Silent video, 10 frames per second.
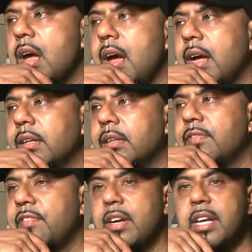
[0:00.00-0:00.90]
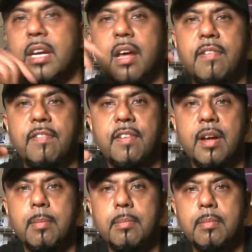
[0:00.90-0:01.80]
And funnily enough,
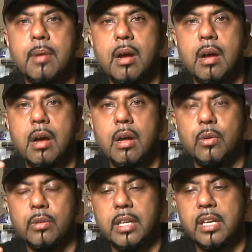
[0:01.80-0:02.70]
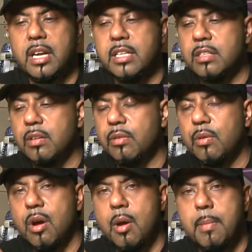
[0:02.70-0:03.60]
I looked at the lens and I
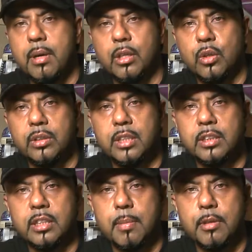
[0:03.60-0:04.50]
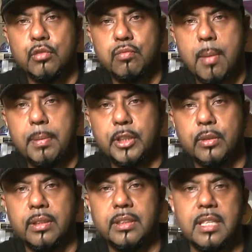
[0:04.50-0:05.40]
thought, oh my god, there's so much rubbish
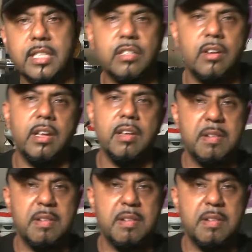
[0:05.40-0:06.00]
on this lens, and